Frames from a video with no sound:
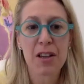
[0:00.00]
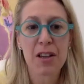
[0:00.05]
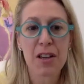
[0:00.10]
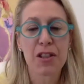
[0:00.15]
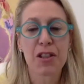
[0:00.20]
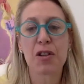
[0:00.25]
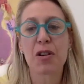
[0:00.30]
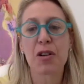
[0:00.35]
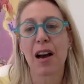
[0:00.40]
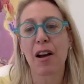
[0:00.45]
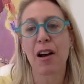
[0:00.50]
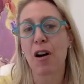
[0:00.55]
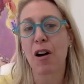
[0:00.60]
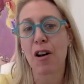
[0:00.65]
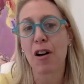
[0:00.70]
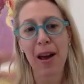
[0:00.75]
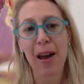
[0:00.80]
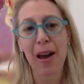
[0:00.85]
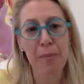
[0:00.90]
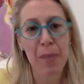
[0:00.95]
So you got
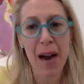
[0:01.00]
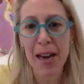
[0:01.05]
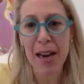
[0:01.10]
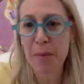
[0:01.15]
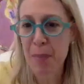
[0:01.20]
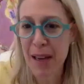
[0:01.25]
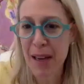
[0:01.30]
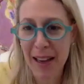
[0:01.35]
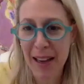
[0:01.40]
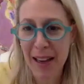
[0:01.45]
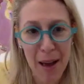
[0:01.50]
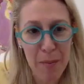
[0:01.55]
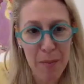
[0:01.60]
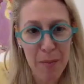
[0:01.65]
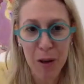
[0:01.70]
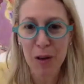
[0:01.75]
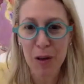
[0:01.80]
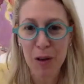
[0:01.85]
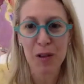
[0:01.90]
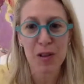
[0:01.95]
all that piping
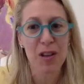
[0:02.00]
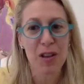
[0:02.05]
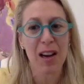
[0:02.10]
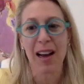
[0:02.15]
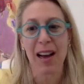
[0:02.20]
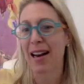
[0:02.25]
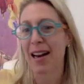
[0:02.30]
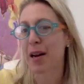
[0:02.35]
chemical, you got